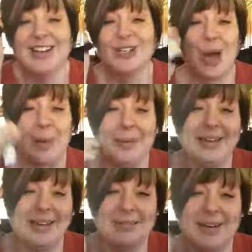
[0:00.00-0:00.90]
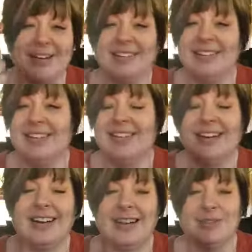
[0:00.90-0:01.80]
Eva.
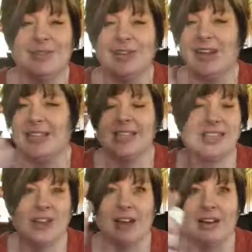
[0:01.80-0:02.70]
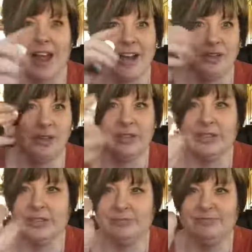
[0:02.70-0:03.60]
Um, so I, this is not
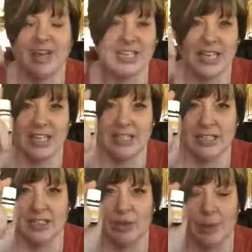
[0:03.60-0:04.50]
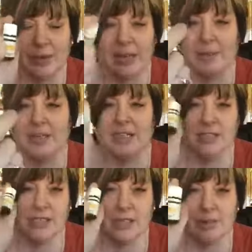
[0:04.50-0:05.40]
actually Vitality Copaiba. It's
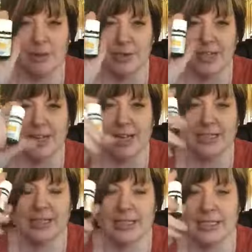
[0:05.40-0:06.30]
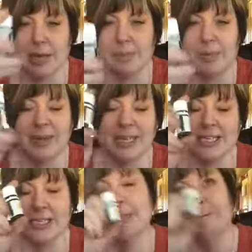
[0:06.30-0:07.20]
just I'm using it as an example because
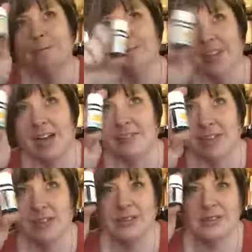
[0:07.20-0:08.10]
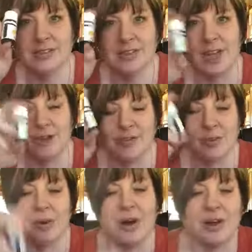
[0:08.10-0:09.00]
of the color of the
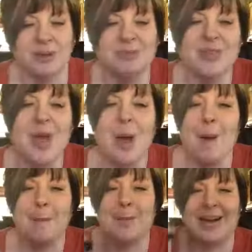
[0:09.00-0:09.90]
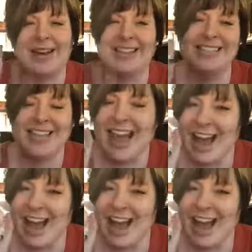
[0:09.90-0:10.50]
bottle. But I didn't have it,